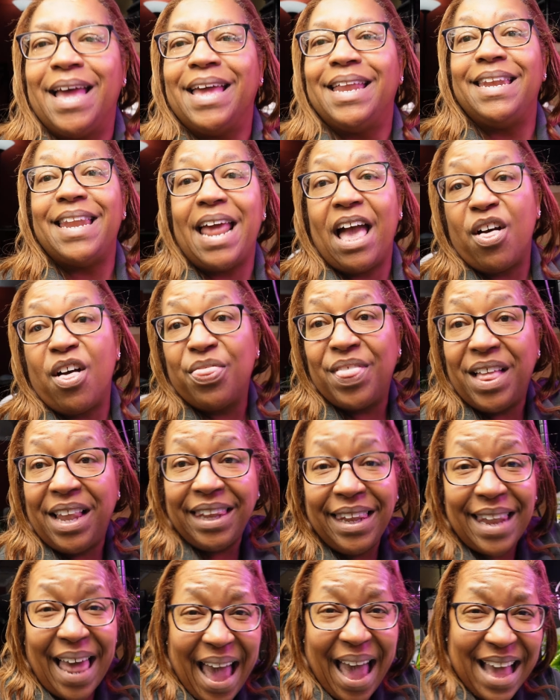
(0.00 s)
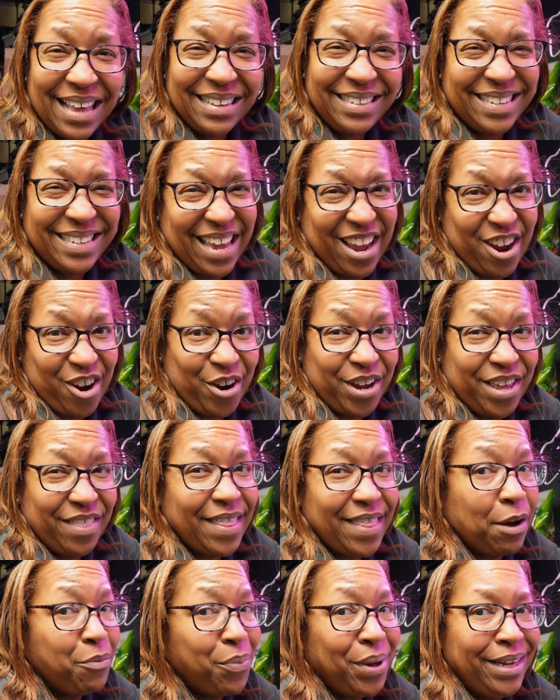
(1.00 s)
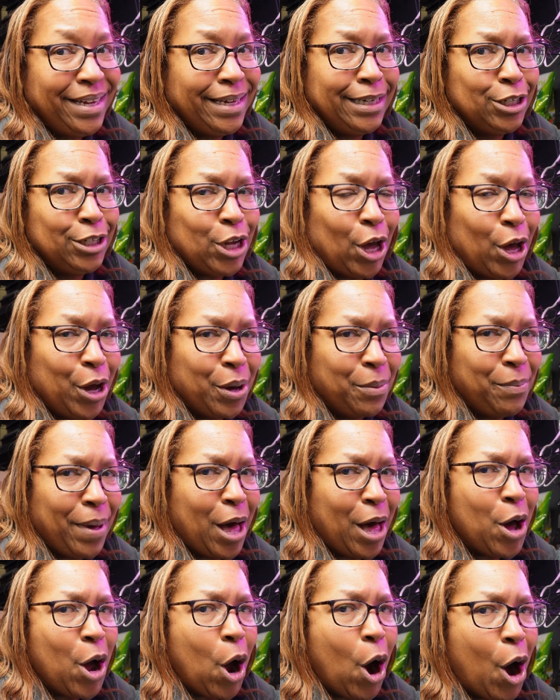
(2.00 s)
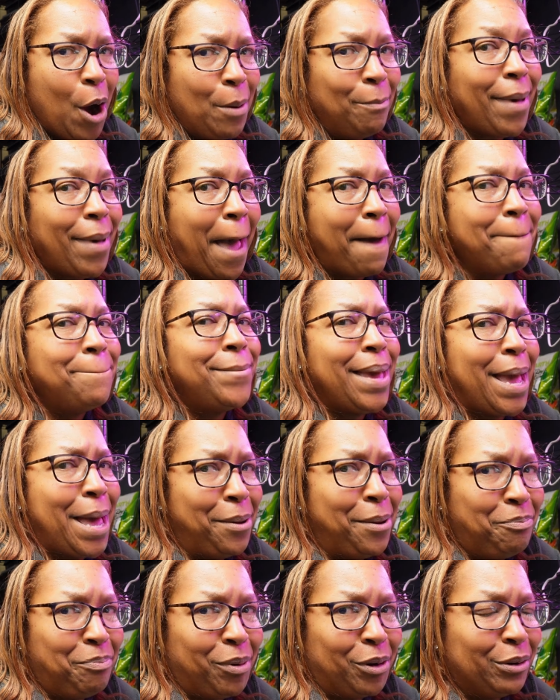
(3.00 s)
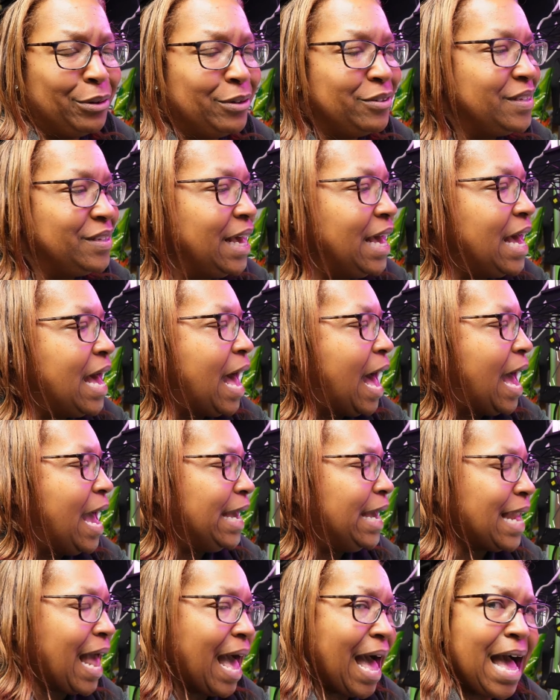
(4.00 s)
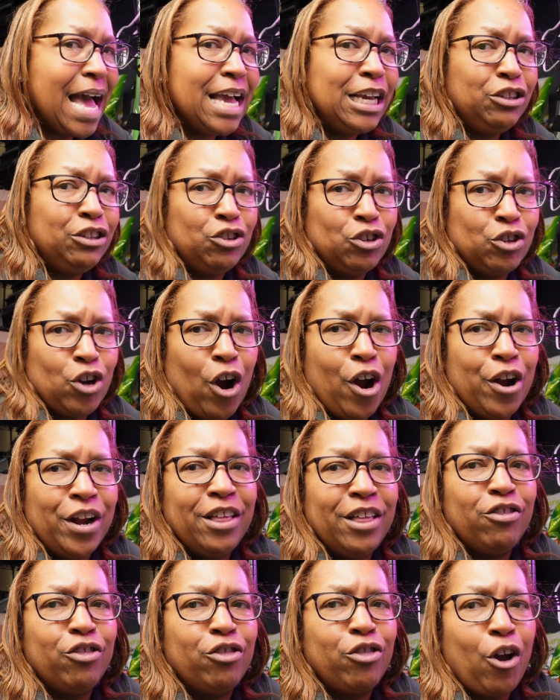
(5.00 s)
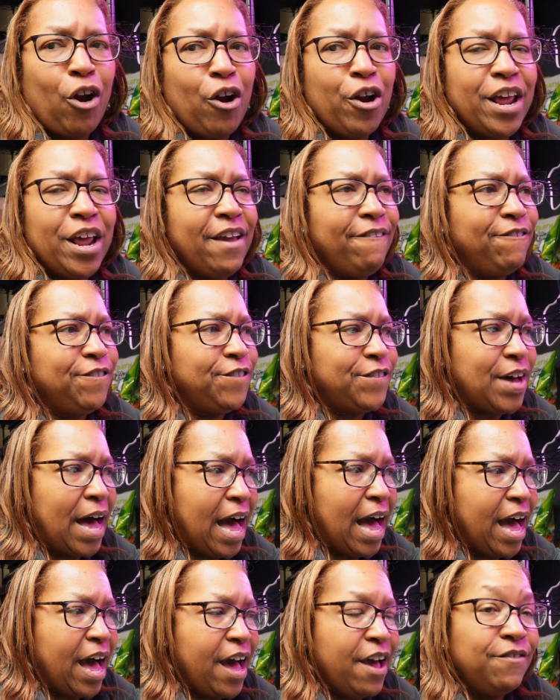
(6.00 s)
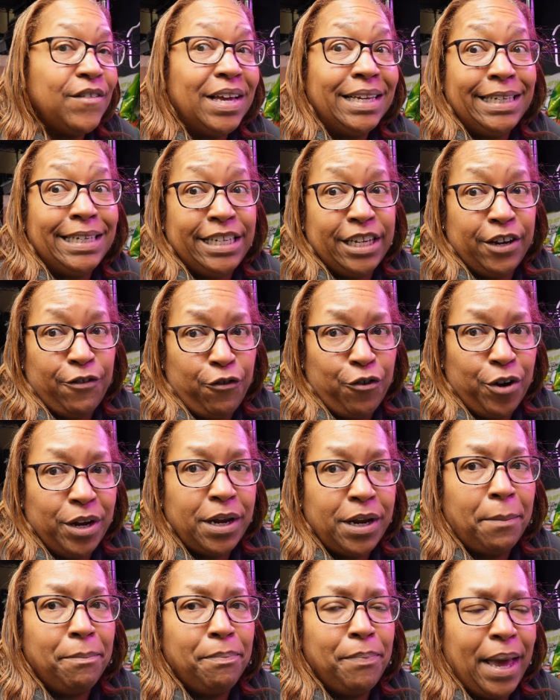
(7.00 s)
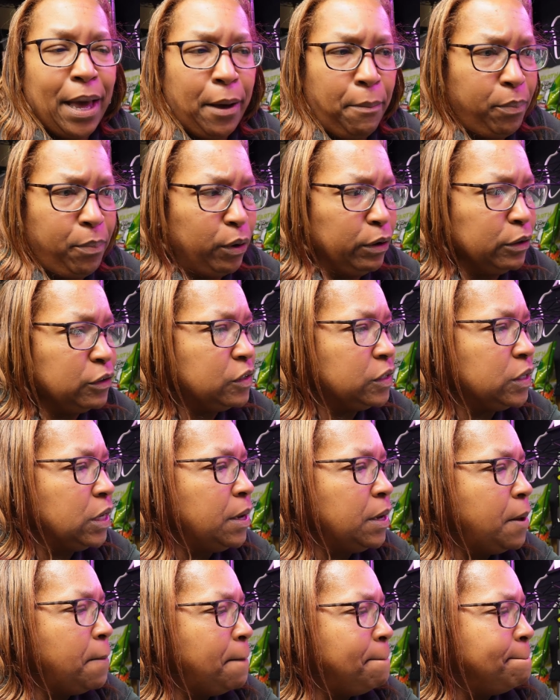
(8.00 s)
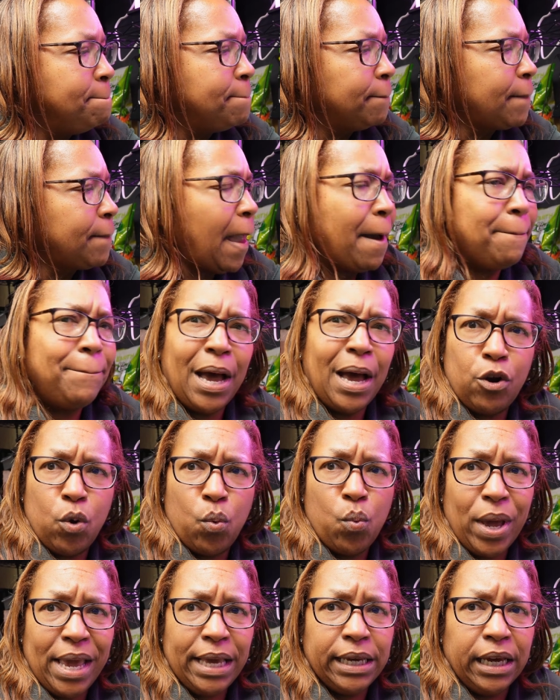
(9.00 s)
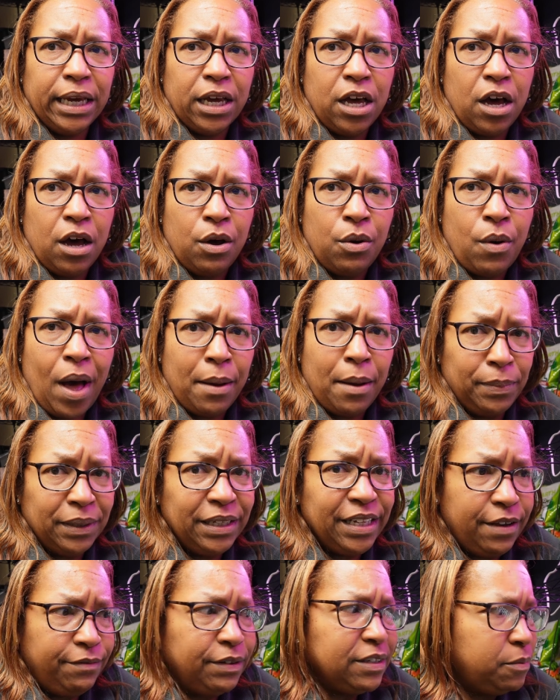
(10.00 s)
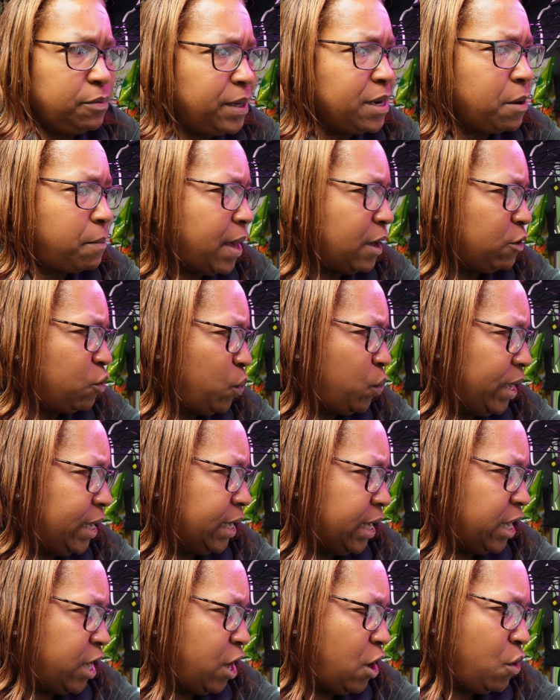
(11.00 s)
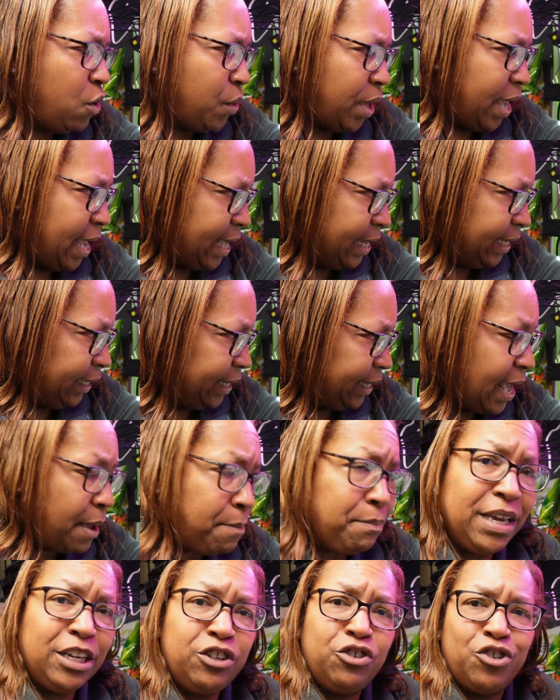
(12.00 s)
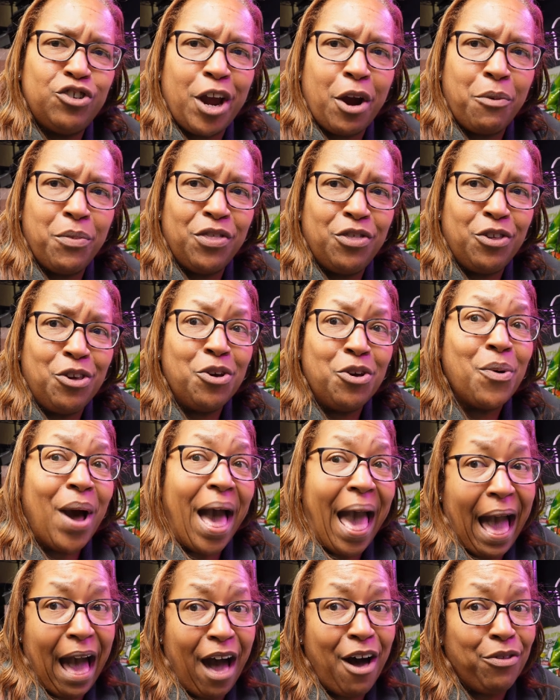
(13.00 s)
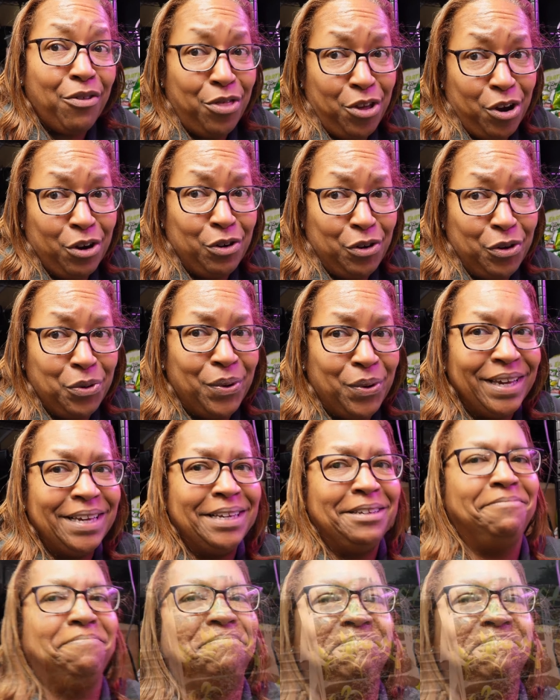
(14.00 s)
Now, the last area that we didn't talk about are my peppers. And I started 35 different peppers about a week ago, I believe it's been about a week ago, and let me share with you how they're doing.